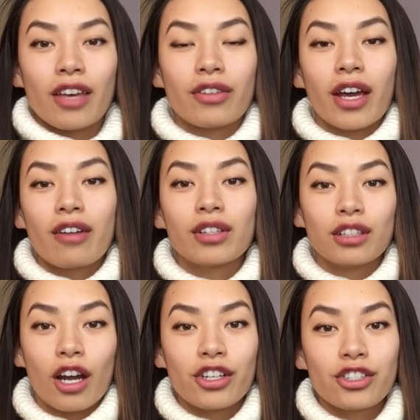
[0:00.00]
If I have a
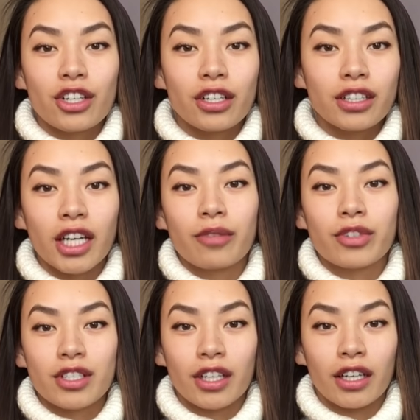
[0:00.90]
large chunk of time for
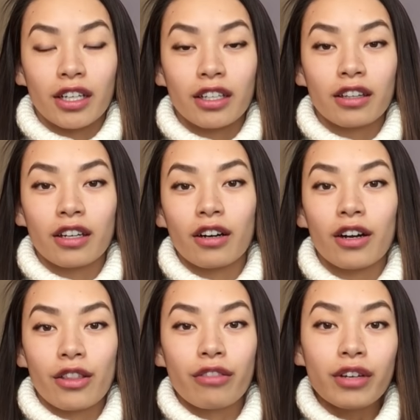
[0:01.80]
studying, there are
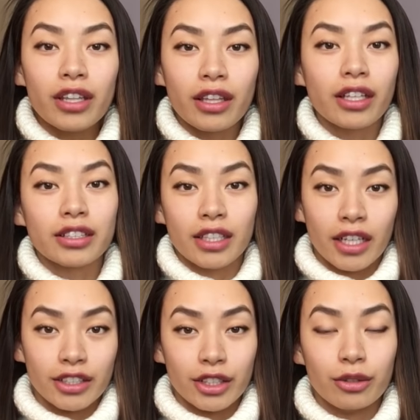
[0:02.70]
3 things that
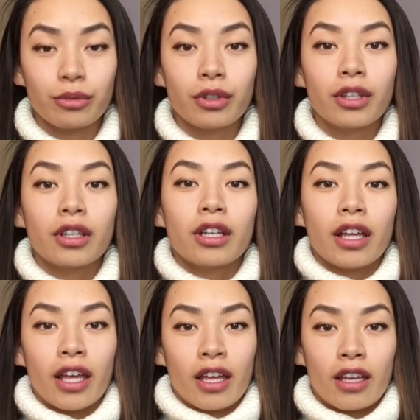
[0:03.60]
I do,
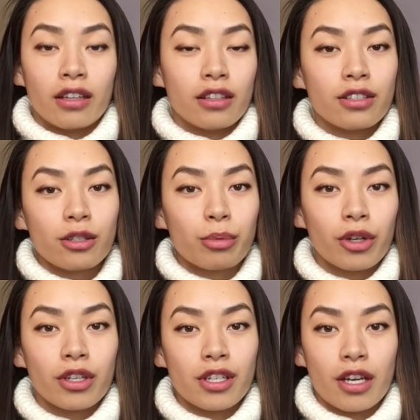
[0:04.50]
and these are
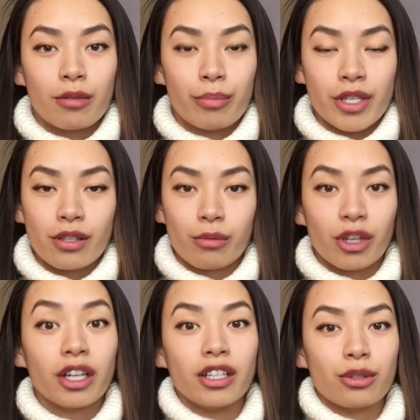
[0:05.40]
broken down based on
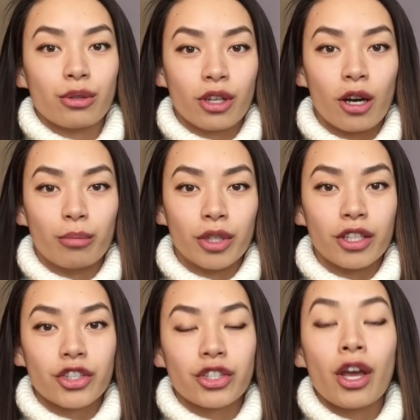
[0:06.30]
what I need to
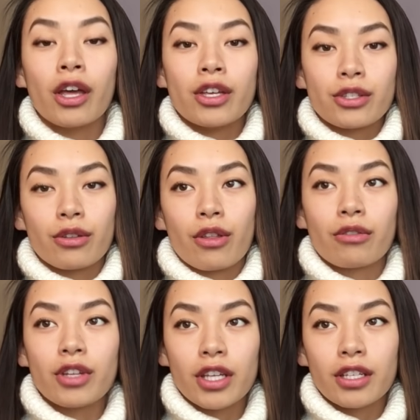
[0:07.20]
accomplish. So the
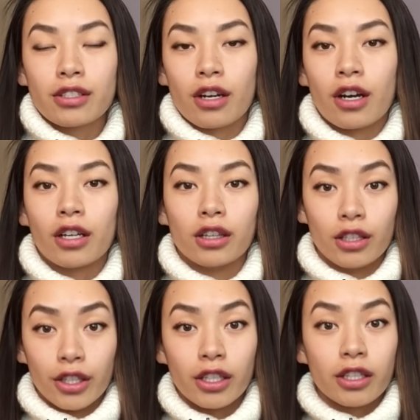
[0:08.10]
3 things are
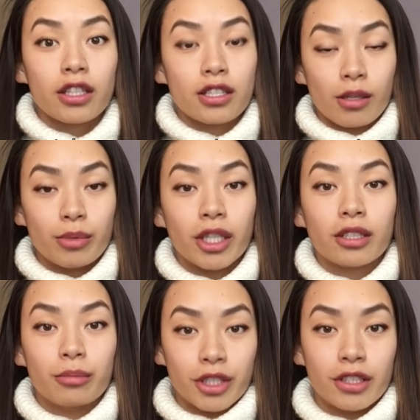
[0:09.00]
learning the
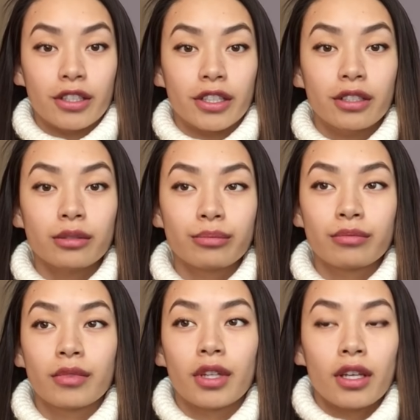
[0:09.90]
subject material,
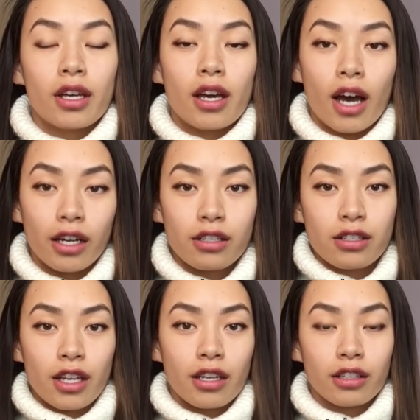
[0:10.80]

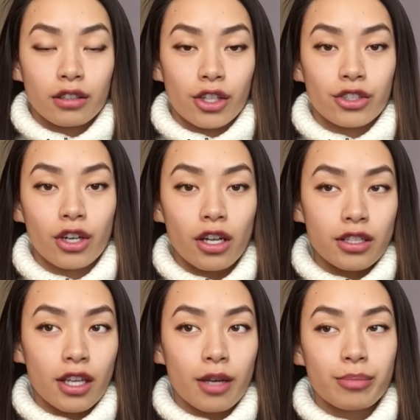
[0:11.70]
understanding large
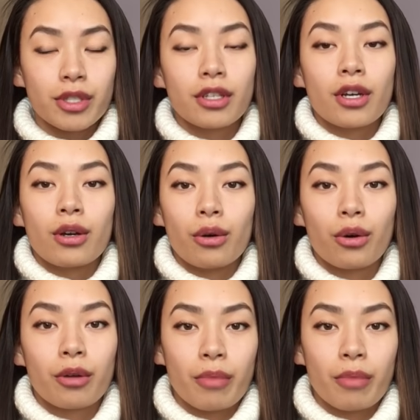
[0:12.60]
concepts, or